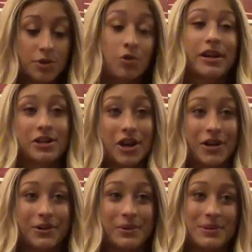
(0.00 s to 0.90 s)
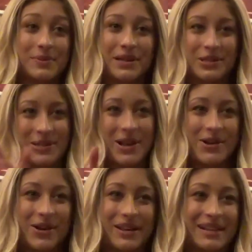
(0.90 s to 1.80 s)
Jordan Clark, who plays Giselle
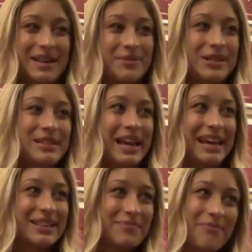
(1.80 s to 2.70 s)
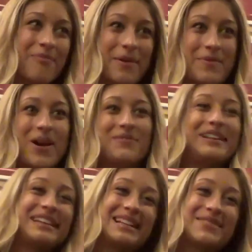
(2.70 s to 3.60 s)
on the next step, she's like my mom, my
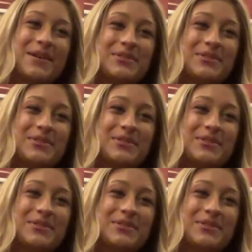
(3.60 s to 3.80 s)
dance mom.